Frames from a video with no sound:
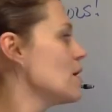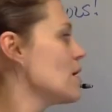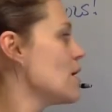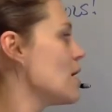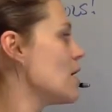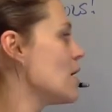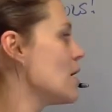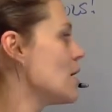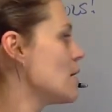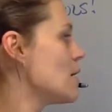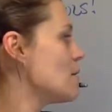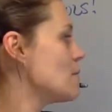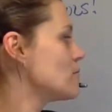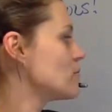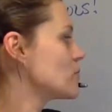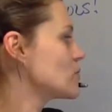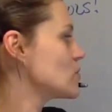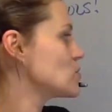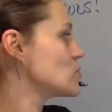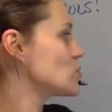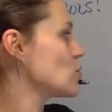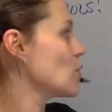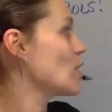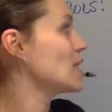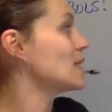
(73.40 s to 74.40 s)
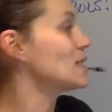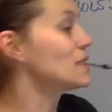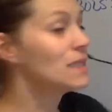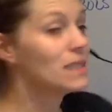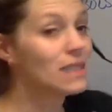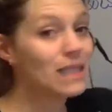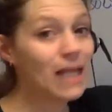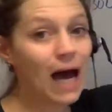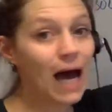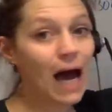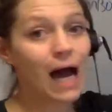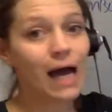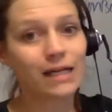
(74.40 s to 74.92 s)
So a
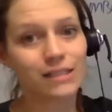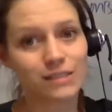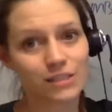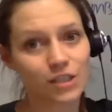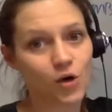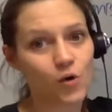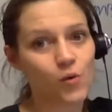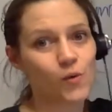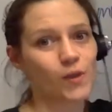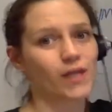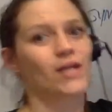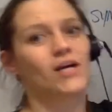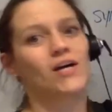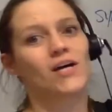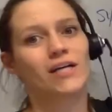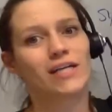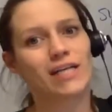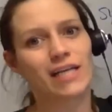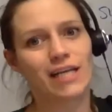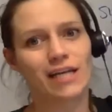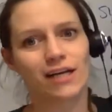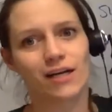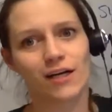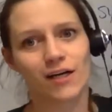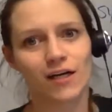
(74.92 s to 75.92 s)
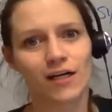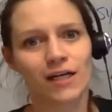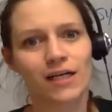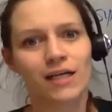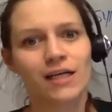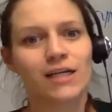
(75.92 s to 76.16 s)
lot going on here.